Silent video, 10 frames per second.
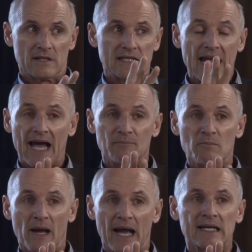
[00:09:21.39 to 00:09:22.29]
he had
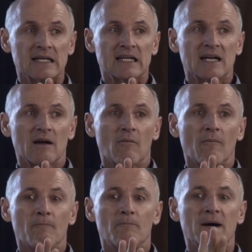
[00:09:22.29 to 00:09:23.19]
me back,
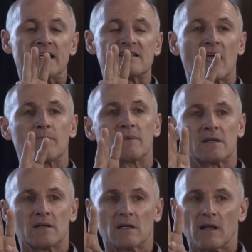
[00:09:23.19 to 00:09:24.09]
but he sent
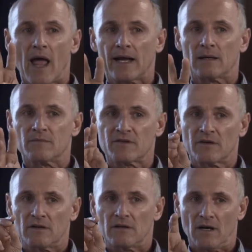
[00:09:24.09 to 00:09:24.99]
me to
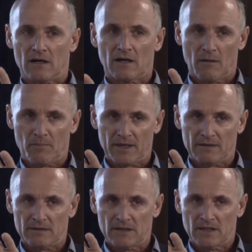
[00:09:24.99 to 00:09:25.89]
Langham's Young Company.
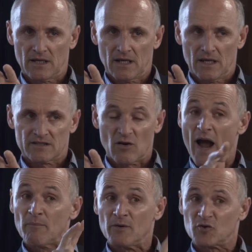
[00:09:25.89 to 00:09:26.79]
So
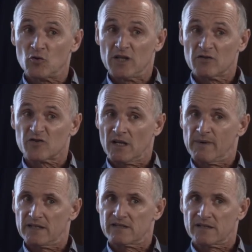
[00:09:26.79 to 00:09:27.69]
I've been two years on the
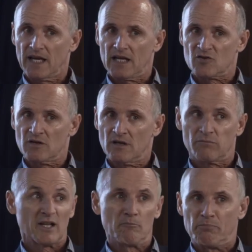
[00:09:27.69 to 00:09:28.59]
main stage,
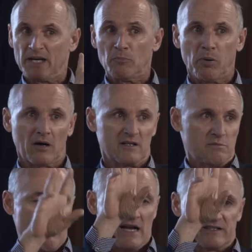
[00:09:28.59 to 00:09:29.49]
playing big
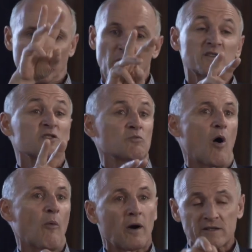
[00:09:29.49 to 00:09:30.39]
parts, massive parts,
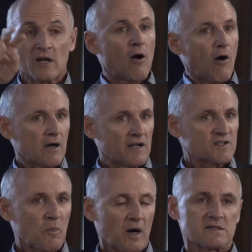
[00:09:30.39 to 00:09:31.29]
small parts, all
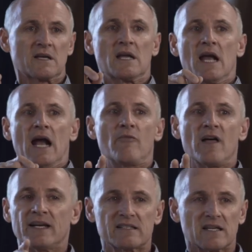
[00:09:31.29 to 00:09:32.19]
kinds of parts. And
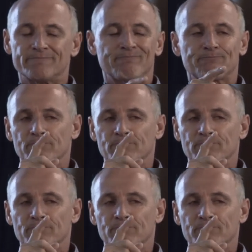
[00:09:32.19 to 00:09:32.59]
then he said,